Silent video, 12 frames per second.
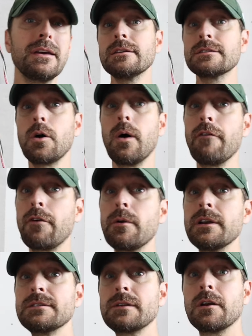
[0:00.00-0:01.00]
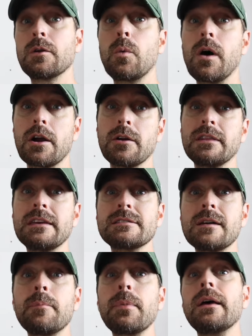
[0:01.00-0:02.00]
So I've already started wiring these
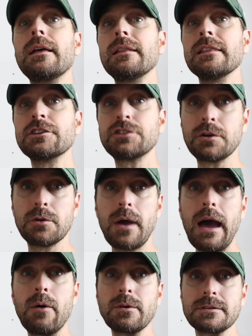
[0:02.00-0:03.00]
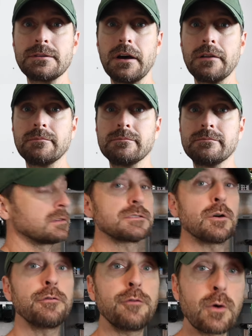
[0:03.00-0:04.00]
up. Let's show you how it's done.
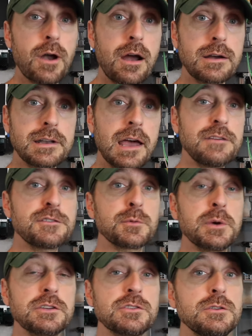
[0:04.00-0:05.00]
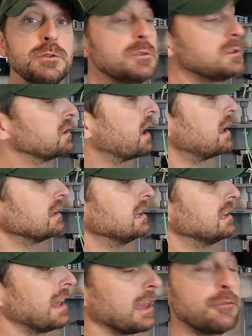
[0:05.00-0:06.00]
So for our knife switch, you do not
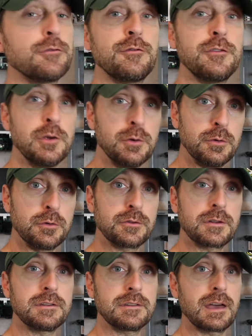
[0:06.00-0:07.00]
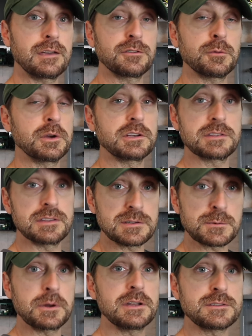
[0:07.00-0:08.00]
need a fused knife switch.
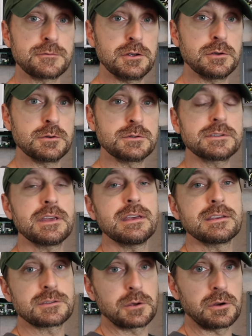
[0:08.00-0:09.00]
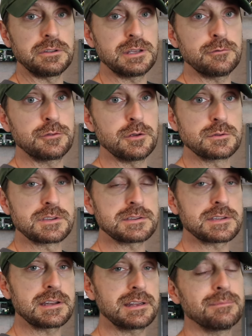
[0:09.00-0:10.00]
This one is fused, so it'll need
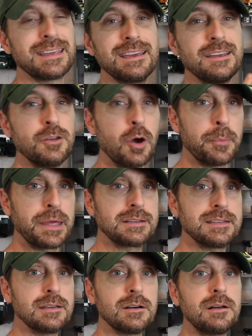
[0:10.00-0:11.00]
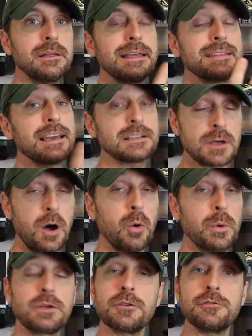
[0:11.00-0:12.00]
fuses in it. No big deal. That's all
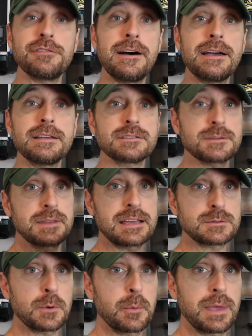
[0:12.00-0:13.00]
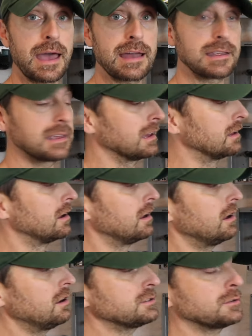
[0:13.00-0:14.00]
we could find, so that's what we had to get.
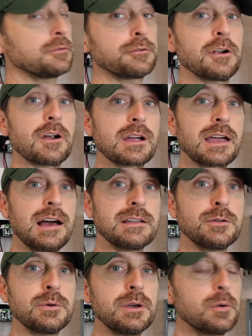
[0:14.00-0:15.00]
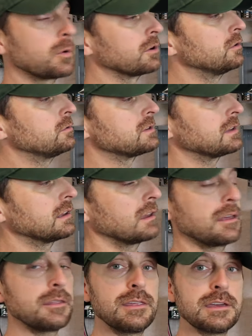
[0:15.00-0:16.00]
Also for our conduit, we're using
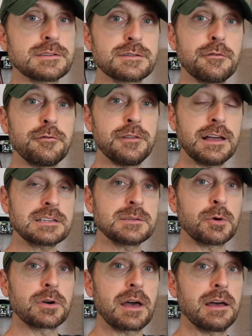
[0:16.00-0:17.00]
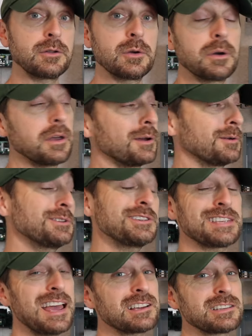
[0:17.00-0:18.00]
this flexible conduit, which
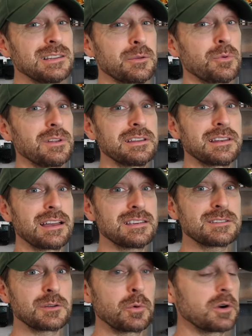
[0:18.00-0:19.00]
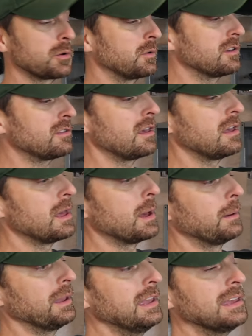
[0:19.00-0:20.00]
is actually really nice to work with.
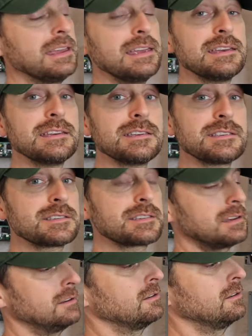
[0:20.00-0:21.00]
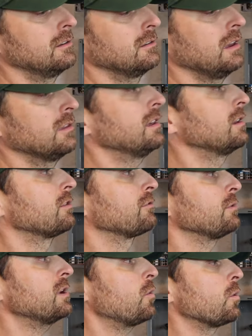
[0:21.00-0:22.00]
It is I think
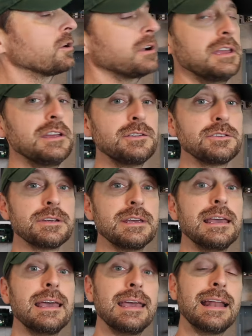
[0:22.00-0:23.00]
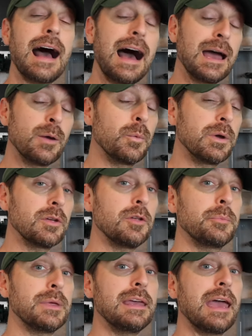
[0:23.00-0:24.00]
three quarter inch and I
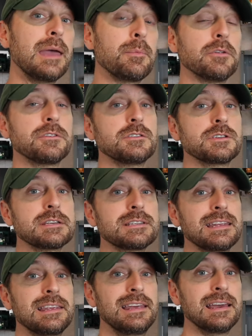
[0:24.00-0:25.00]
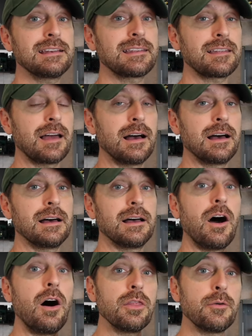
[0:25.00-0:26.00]
will be able to just get uh,
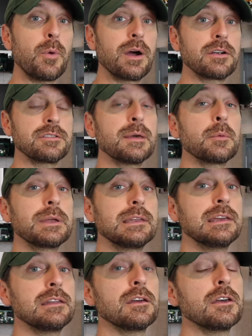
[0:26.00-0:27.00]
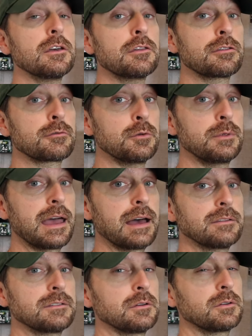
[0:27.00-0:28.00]
all the wires that we need through
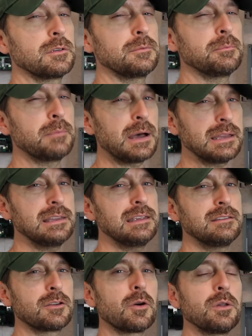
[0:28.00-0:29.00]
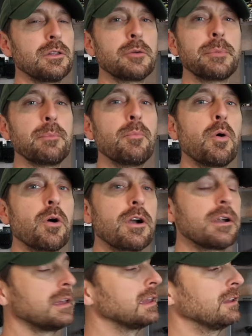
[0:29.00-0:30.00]
that. So you might need to go a little bit
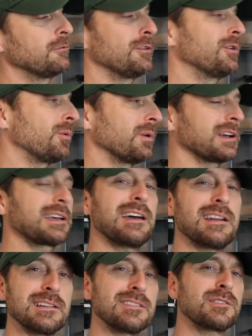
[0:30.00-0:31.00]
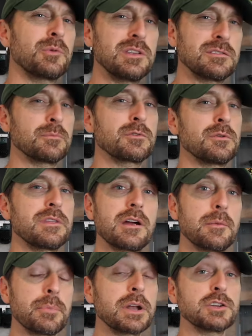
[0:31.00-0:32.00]
more if you don't want to kind of squeeze them through
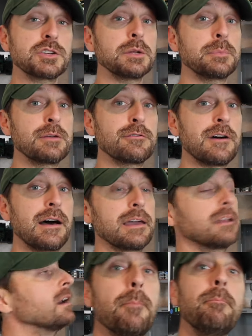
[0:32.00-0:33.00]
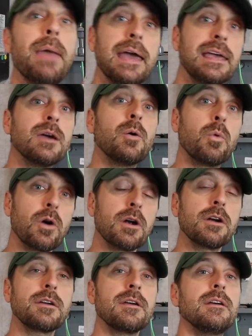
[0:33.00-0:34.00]
there, but it should be fine. Make it
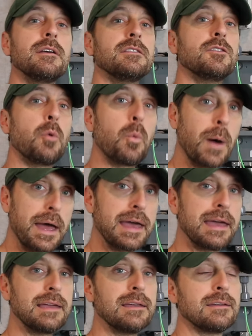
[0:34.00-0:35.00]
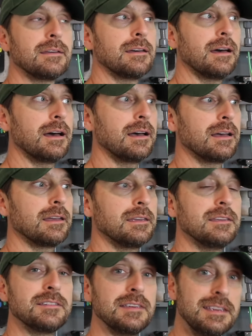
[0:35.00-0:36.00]
work the way uh,
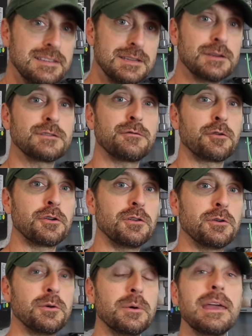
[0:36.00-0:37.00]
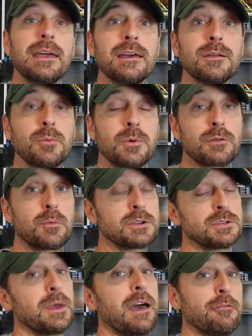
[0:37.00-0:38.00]
is easiest for you and with
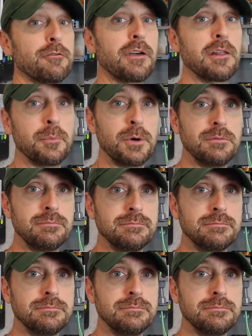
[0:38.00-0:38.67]
what you have available.